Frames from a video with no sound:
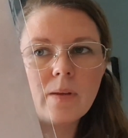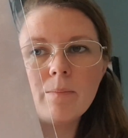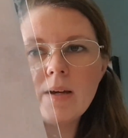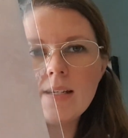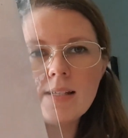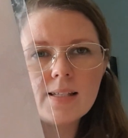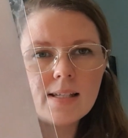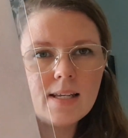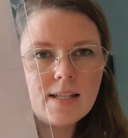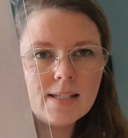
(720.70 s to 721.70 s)
But it's
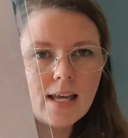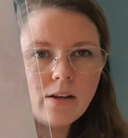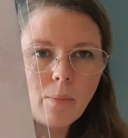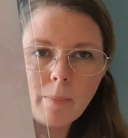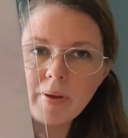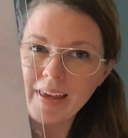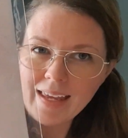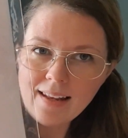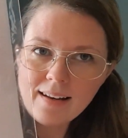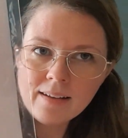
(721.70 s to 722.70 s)
kind of
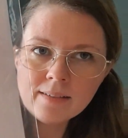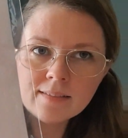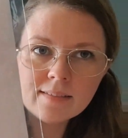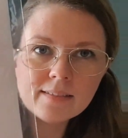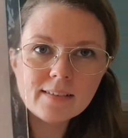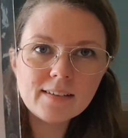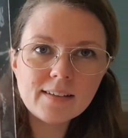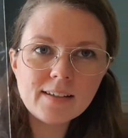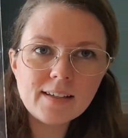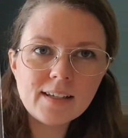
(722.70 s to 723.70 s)
pale.
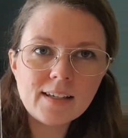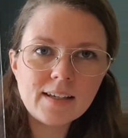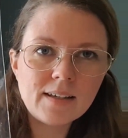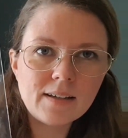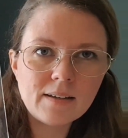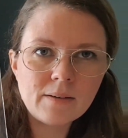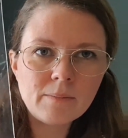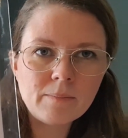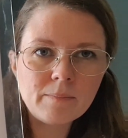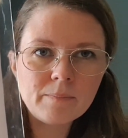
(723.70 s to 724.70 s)

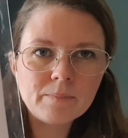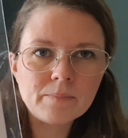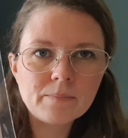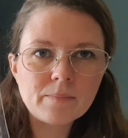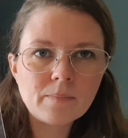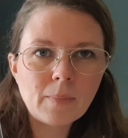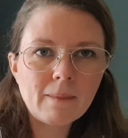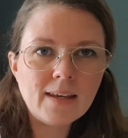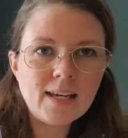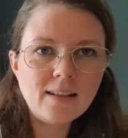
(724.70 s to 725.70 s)

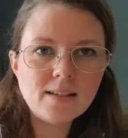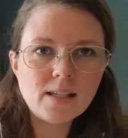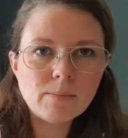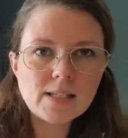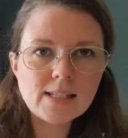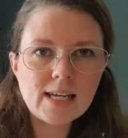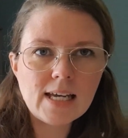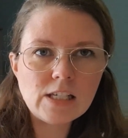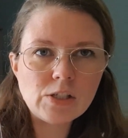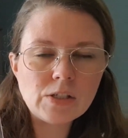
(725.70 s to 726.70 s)
I had this in my
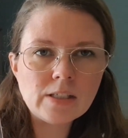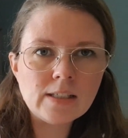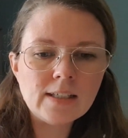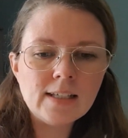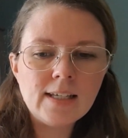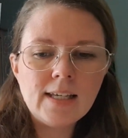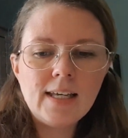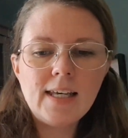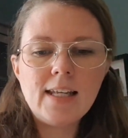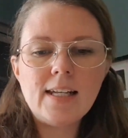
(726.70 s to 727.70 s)
stash,
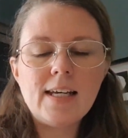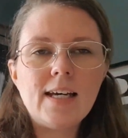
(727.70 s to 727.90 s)
and